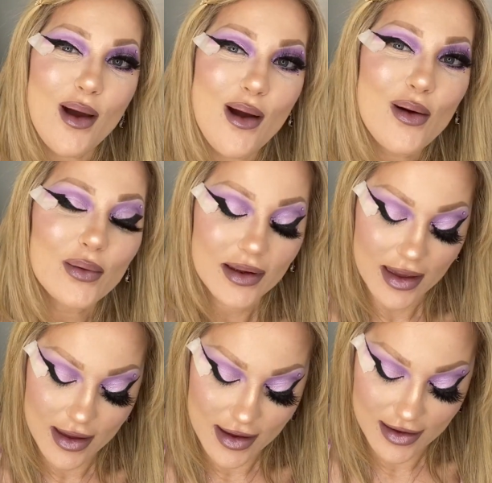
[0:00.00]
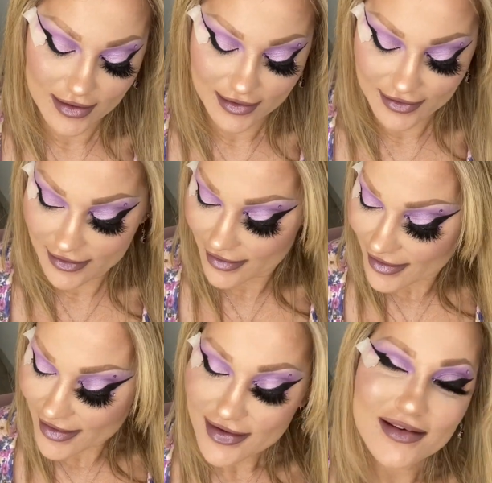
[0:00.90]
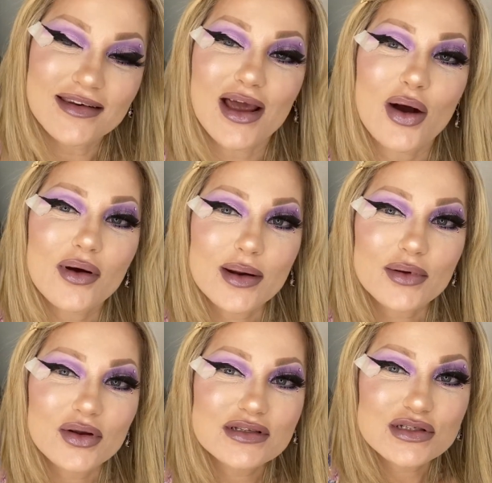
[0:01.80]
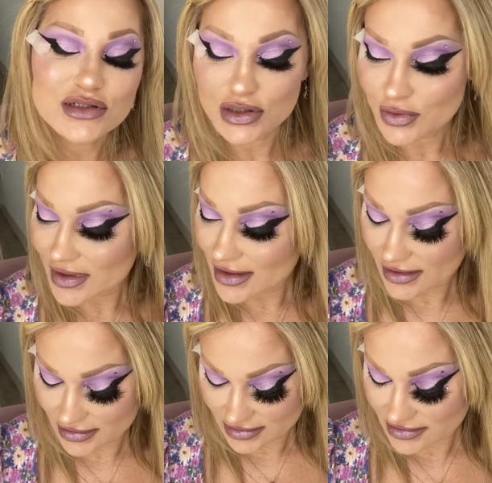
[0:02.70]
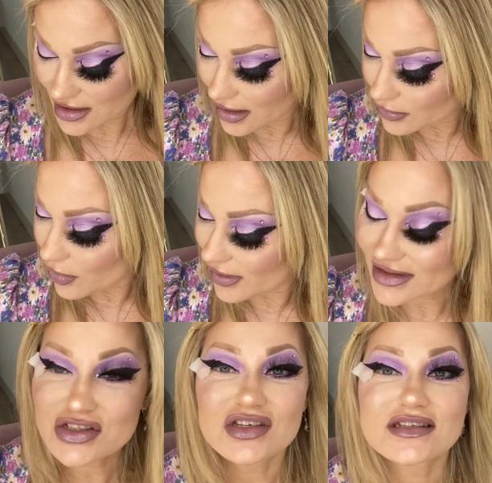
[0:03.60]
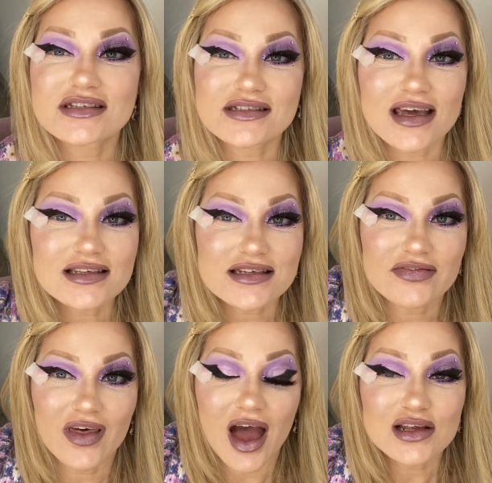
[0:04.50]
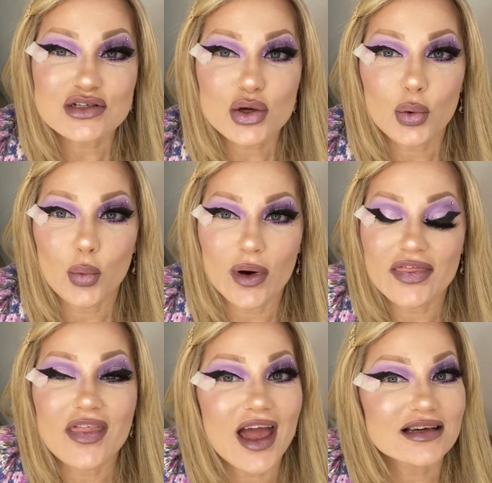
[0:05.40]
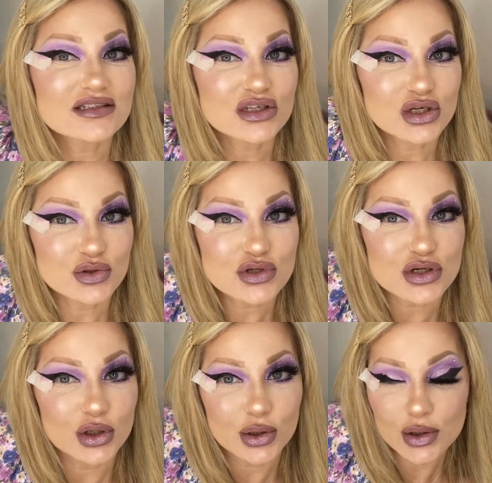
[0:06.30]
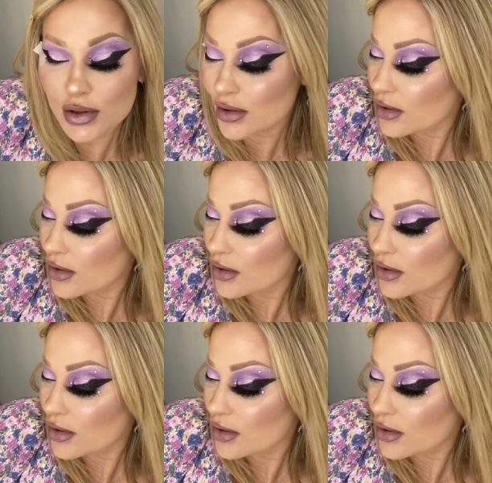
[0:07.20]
Okay, now what I'm going to do is I'm going to set that with Executioner,